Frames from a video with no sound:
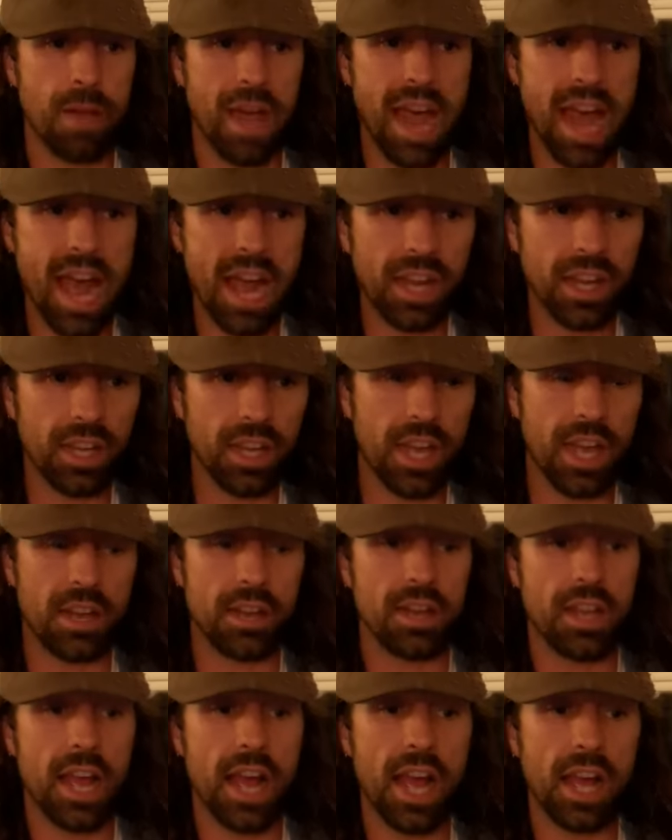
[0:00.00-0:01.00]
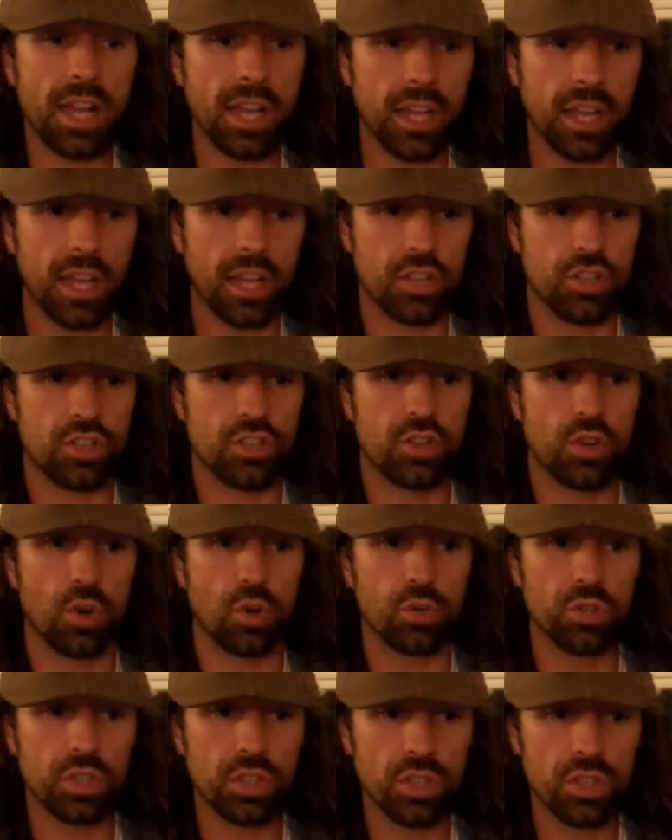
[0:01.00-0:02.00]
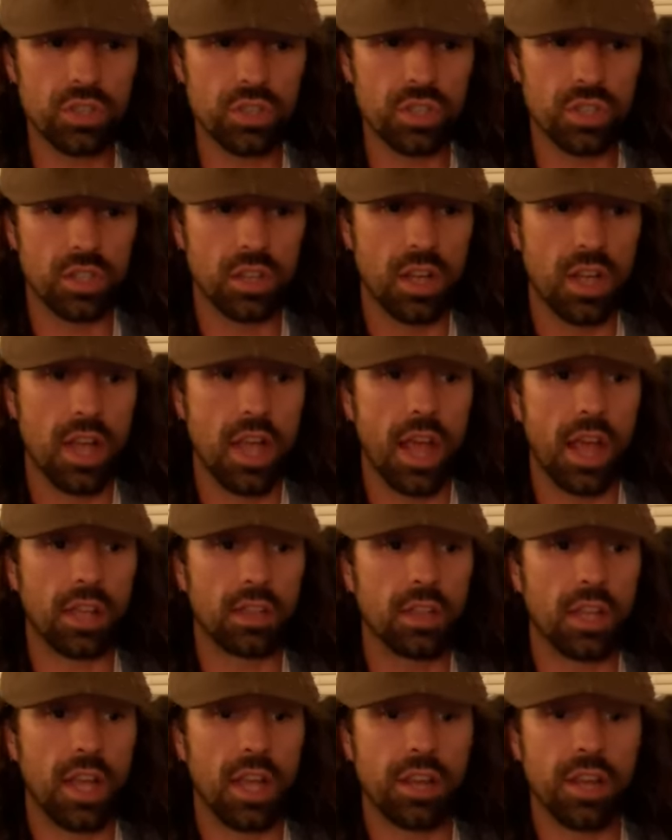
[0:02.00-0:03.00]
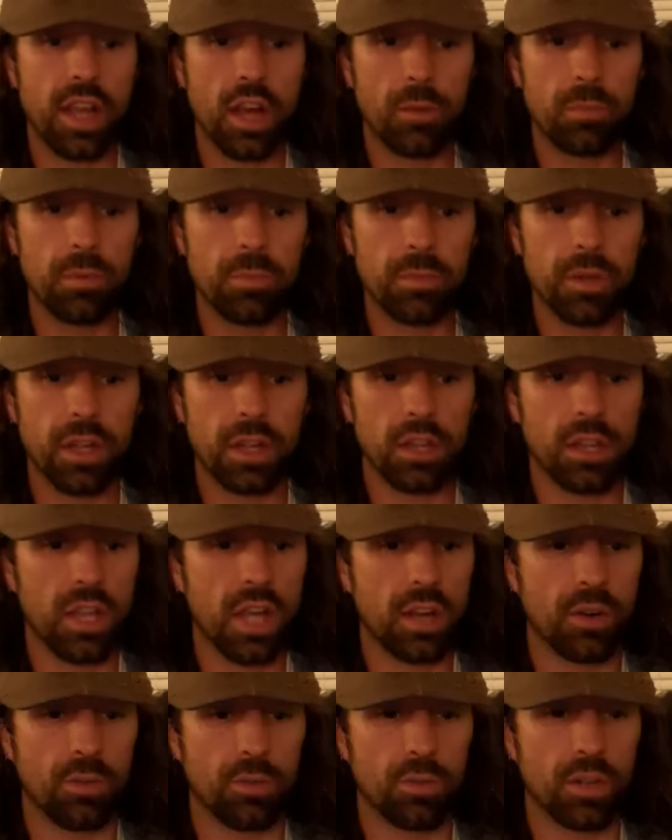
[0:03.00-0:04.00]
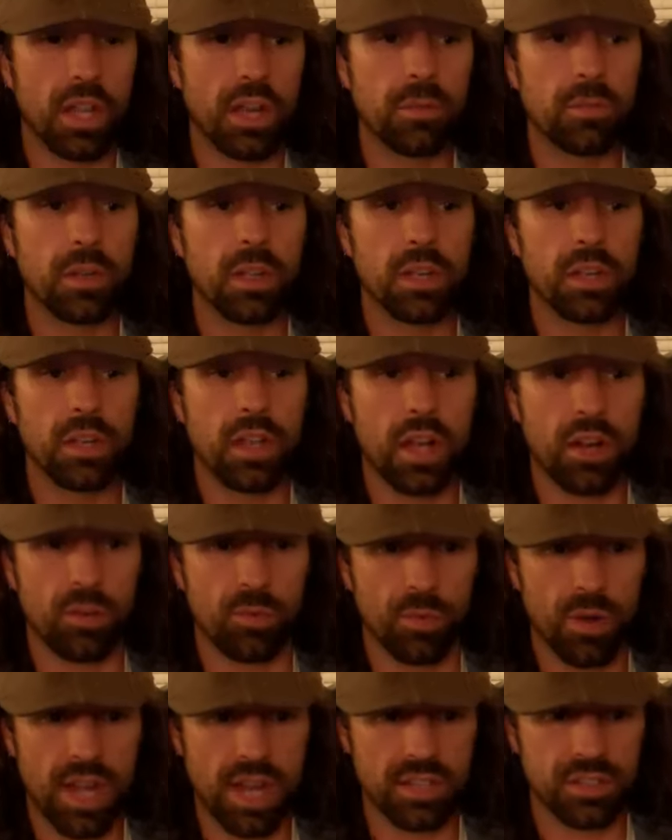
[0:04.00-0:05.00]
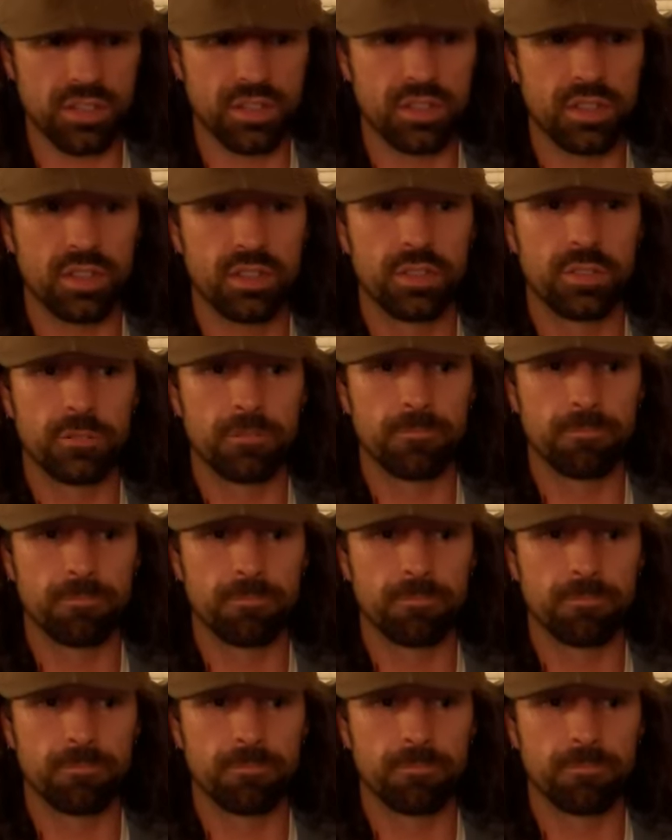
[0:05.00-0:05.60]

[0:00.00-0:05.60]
back and neck and shoulders, and help him get let him get a lot of rest.